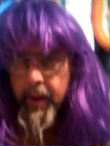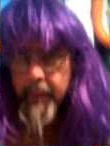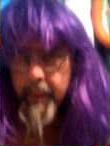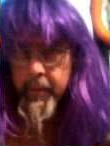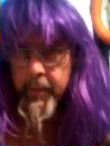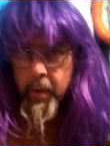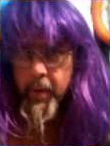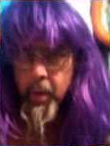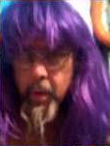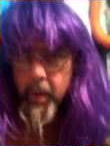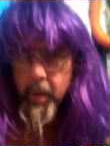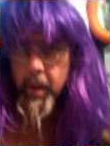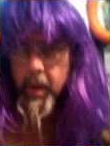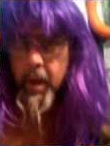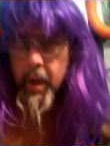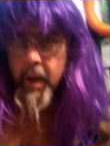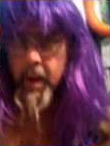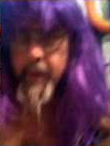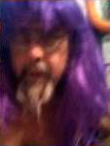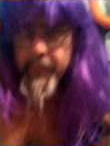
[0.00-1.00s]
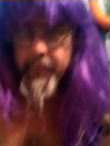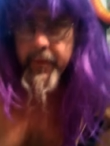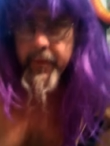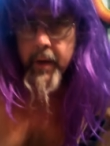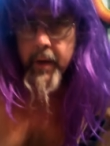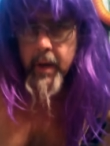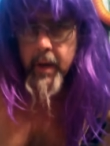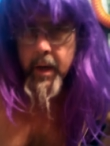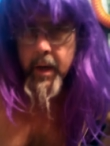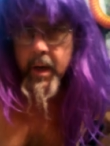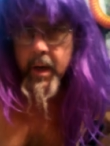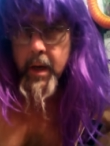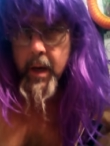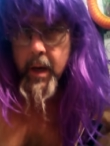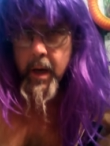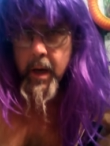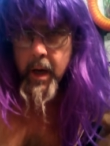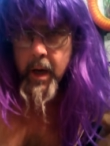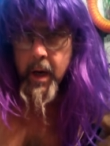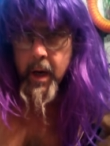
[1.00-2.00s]
am your love.
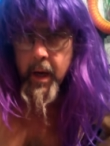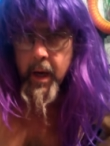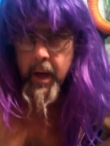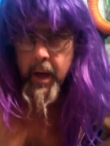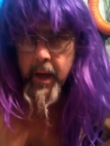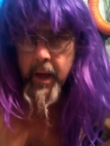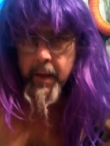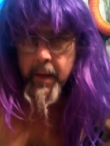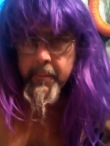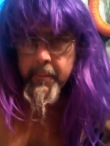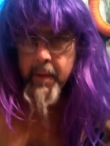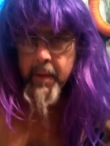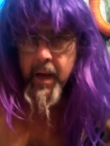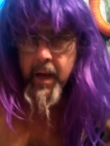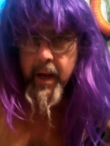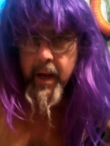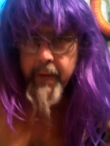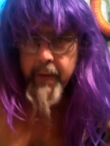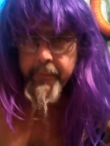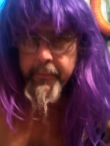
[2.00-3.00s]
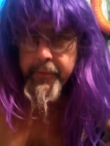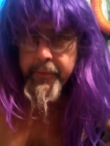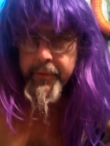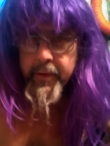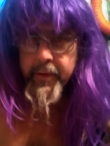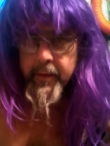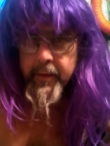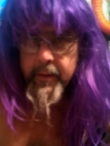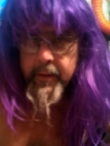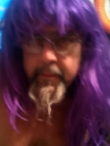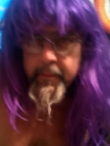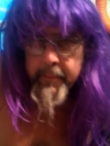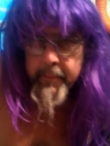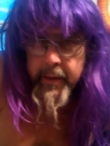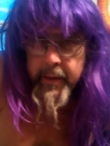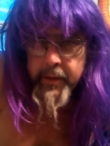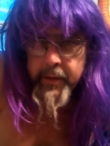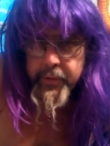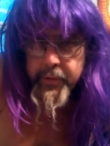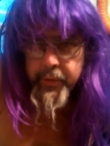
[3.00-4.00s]
I am everything that
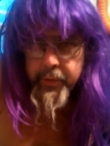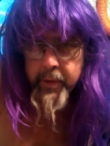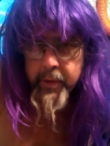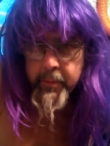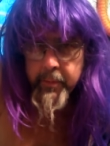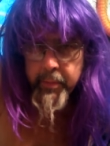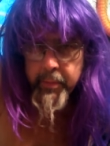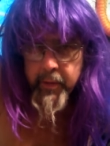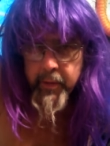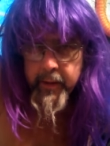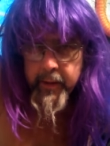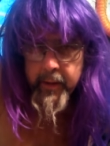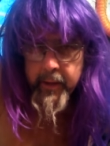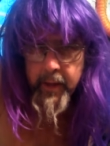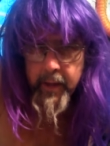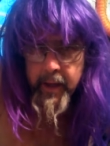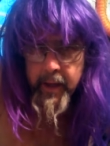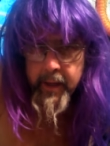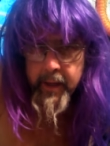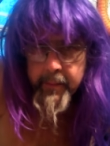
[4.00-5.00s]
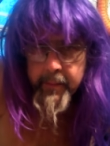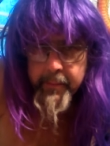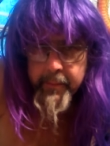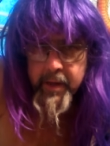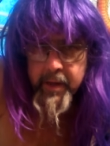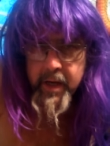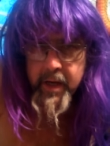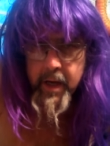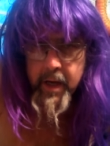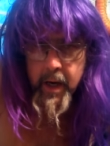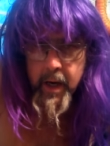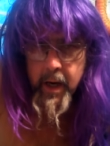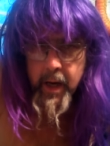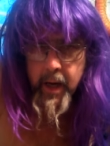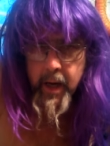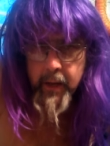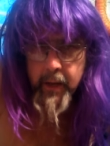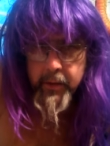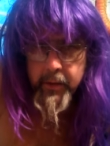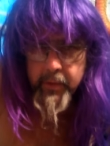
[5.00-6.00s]
makes you complete. I am
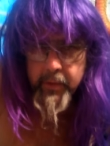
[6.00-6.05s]
God.